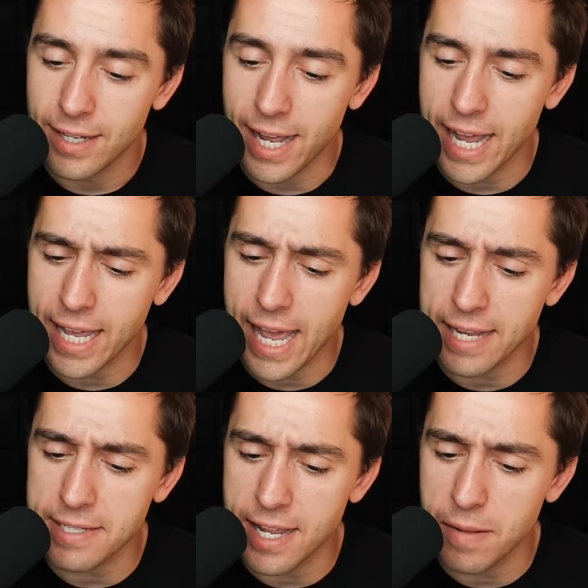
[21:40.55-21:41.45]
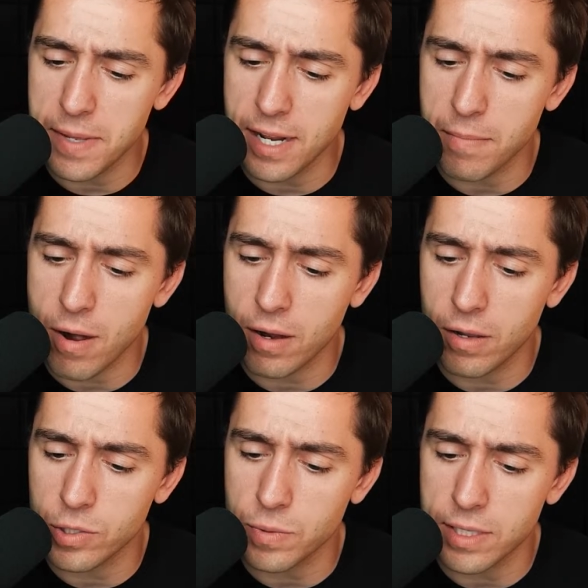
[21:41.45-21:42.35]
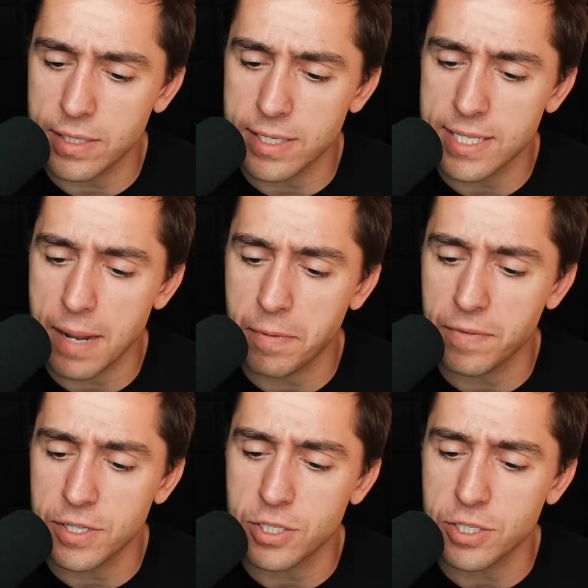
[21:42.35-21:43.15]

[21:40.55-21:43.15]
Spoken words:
I got Castaneda beating Marcos with his deceptively